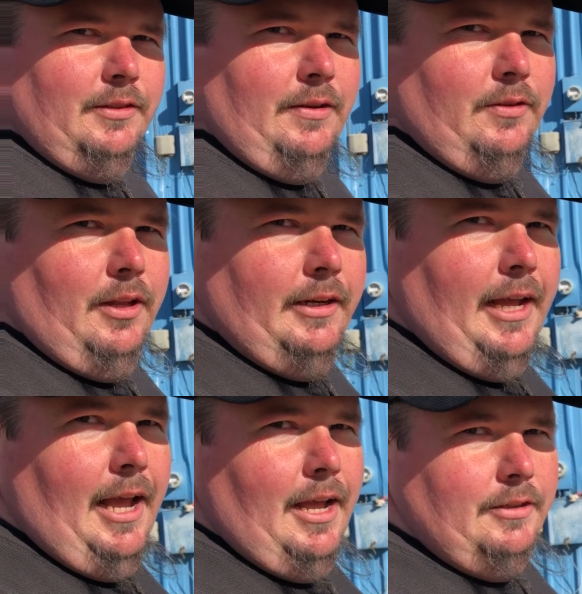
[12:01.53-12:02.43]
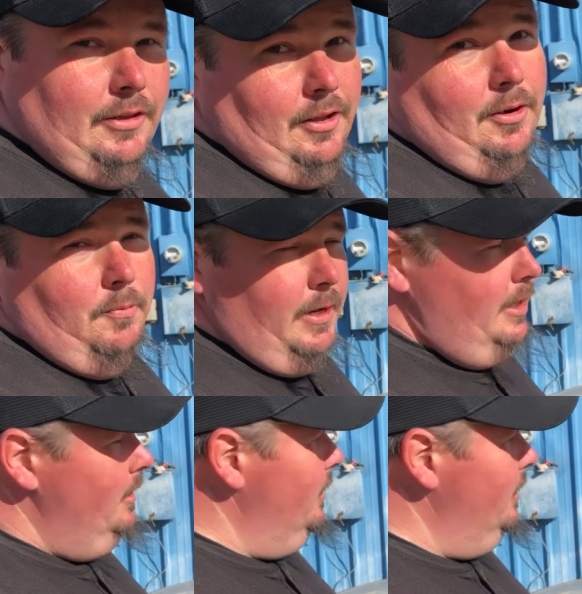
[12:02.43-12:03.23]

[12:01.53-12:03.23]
Saves a lot of cash and a lot of weight,